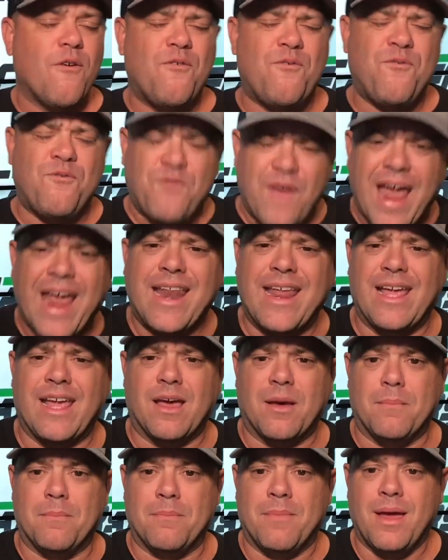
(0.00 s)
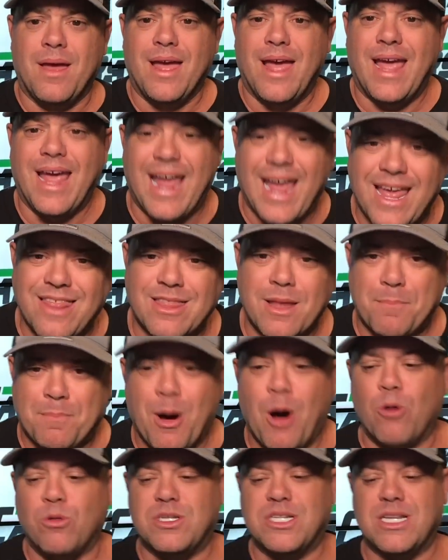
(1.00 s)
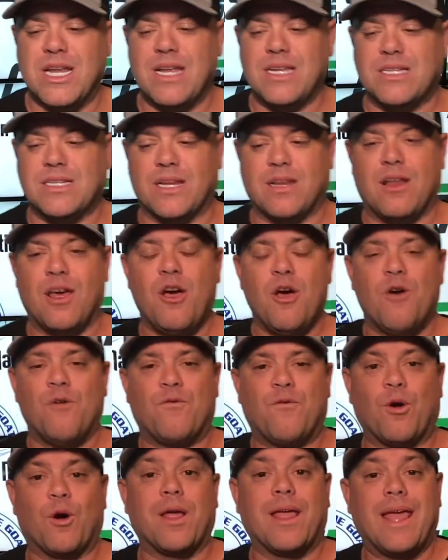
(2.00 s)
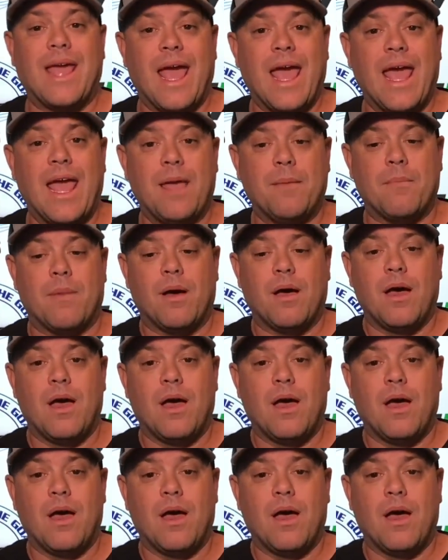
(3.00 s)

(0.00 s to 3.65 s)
fading him in the postseason for game